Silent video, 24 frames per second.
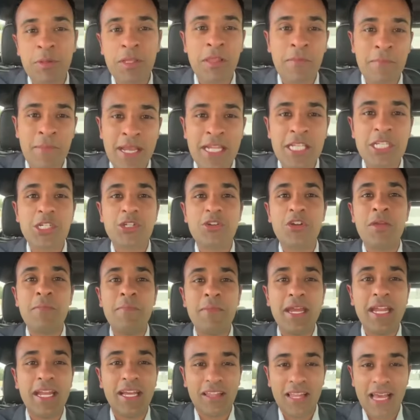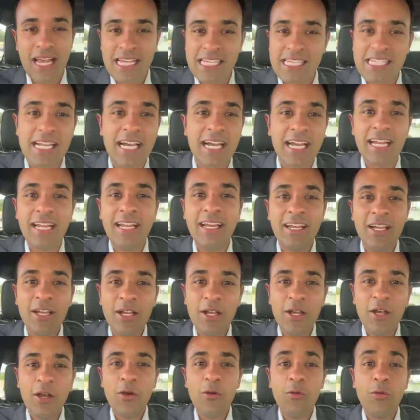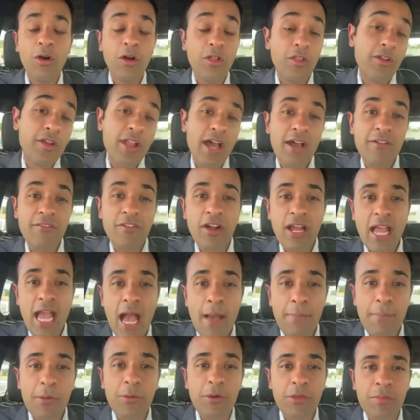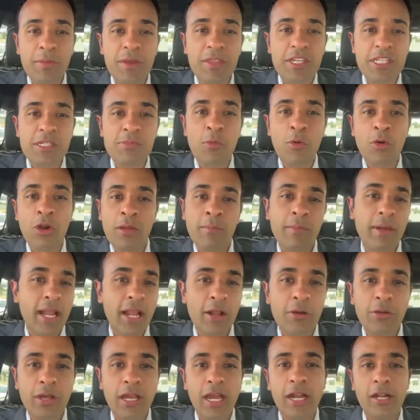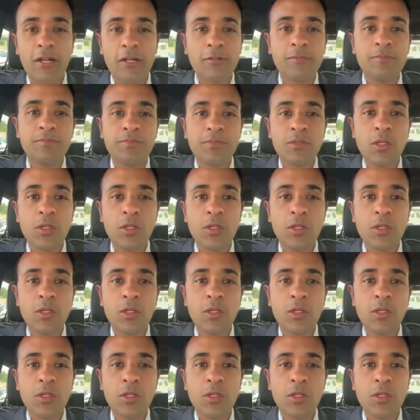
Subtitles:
in the mainstream media last night. Well, they're not very happy with me this morning, but I don't care.